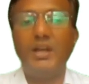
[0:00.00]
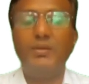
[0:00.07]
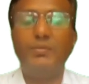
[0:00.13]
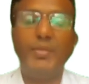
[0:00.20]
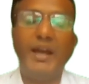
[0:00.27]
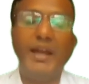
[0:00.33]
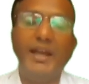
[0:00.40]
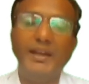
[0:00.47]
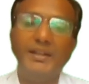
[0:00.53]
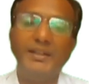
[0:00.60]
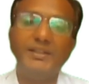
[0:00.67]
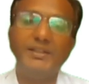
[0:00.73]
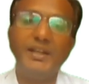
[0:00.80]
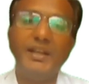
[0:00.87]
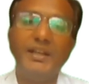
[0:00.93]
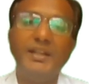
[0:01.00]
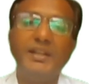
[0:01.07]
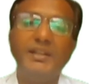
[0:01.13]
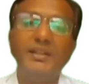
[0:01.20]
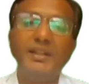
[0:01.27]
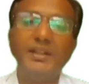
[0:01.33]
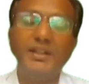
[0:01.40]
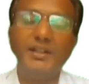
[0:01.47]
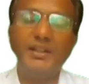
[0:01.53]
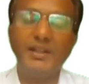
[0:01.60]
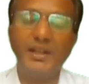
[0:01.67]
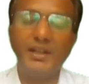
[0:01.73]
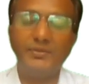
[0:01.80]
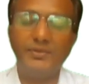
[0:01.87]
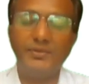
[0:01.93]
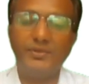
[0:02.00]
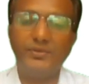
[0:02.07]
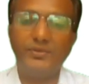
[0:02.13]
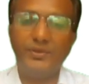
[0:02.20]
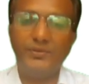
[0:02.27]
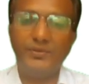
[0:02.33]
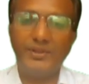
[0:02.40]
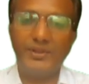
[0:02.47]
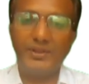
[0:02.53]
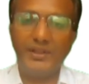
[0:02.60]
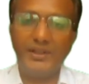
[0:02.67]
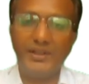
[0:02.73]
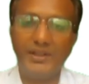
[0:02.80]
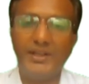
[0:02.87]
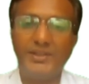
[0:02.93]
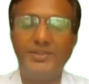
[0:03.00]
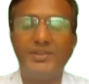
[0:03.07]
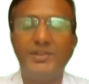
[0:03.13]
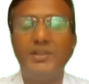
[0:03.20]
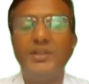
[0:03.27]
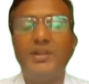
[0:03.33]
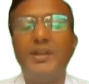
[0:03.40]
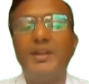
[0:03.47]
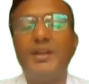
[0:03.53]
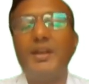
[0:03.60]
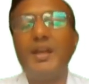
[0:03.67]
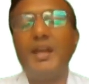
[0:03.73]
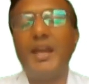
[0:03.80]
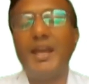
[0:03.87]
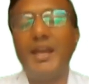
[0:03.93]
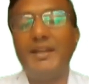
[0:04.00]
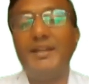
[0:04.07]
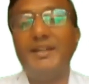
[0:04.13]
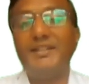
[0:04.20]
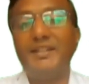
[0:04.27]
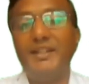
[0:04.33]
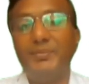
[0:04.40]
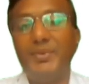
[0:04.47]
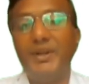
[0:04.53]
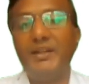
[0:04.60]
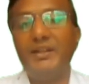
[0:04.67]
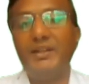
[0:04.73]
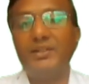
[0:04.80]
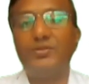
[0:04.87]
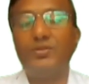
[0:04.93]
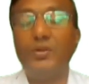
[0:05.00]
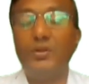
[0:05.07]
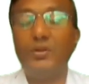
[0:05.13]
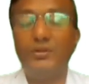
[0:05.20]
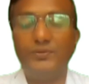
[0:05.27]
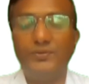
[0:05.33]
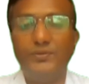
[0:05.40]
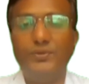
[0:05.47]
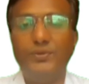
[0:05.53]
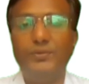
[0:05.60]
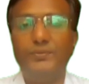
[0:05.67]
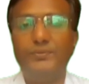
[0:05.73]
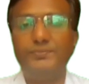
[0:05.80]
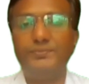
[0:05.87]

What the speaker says: By understanding the heat transfer coefficient H and its dependence on the flow,